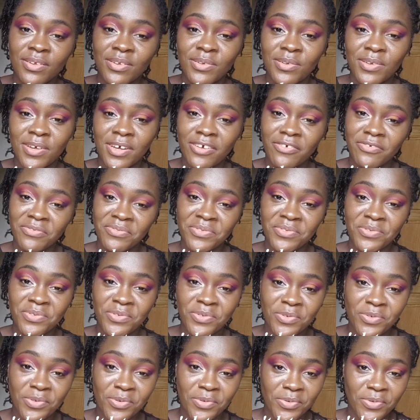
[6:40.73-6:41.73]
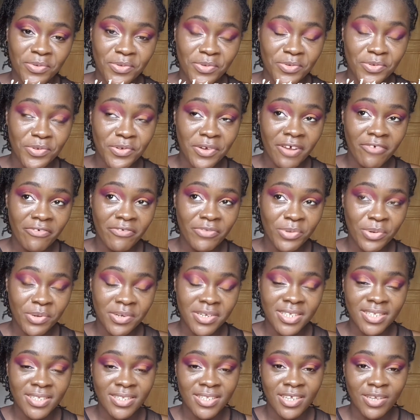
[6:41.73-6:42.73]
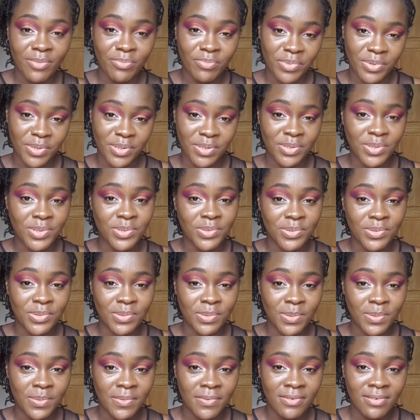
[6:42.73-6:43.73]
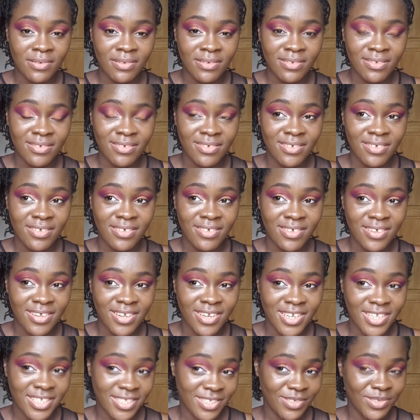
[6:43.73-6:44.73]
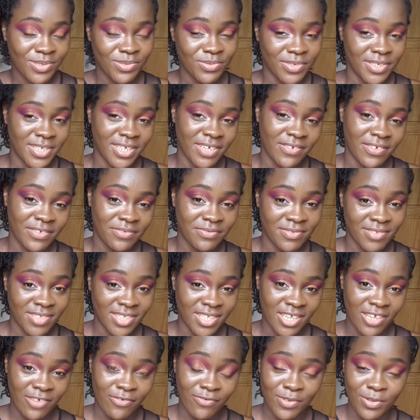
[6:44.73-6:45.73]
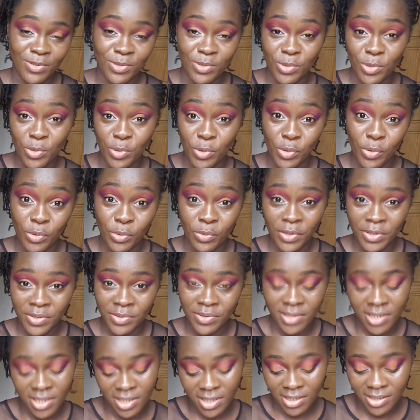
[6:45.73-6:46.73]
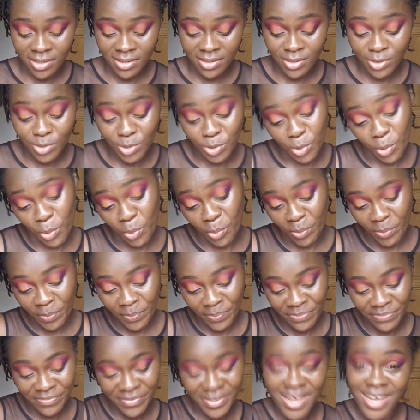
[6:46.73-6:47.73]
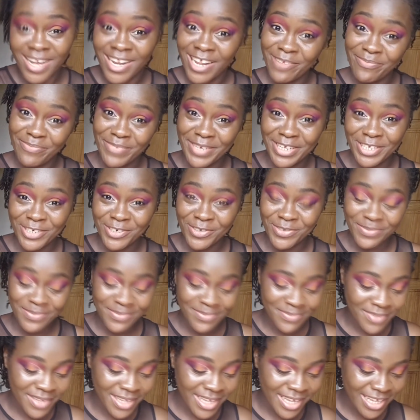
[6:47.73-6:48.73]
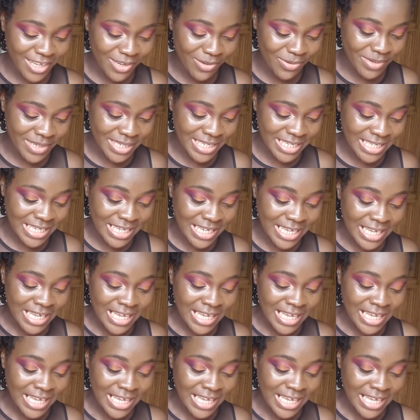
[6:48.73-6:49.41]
you have no other thing but to listen to what I have to say, even though you don't want to take it. So I make my job anyway.